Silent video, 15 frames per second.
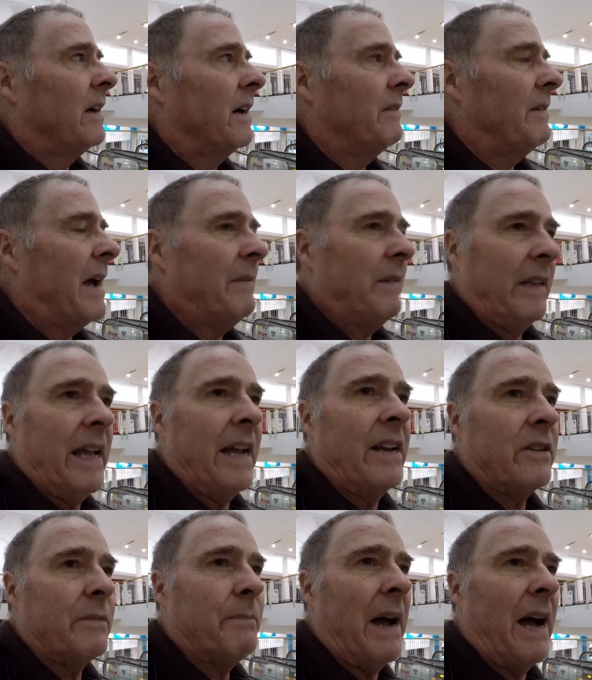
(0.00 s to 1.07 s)
of having that
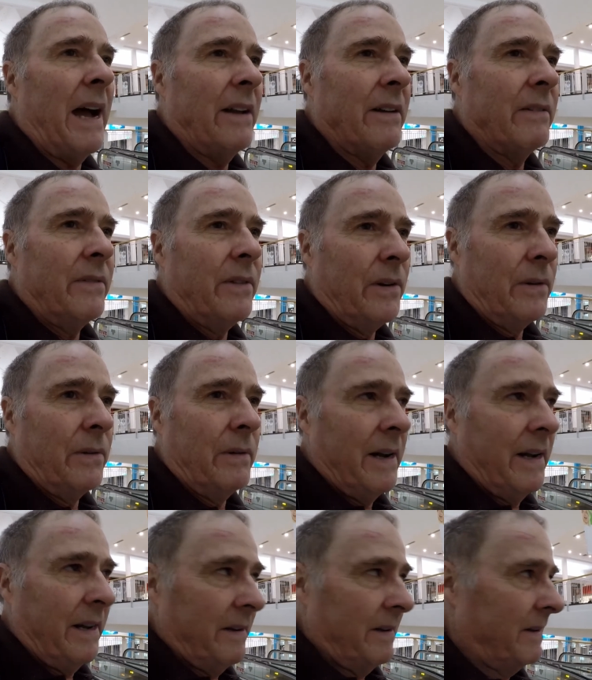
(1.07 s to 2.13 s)
as part of
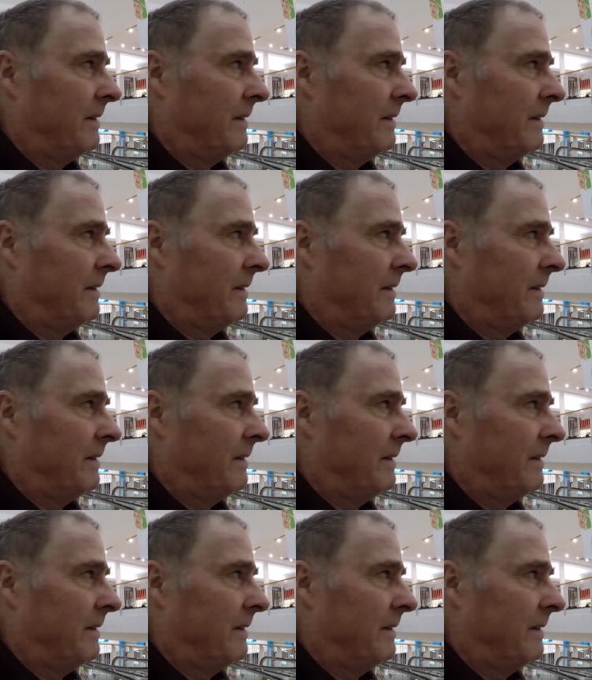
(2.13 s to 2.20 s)
your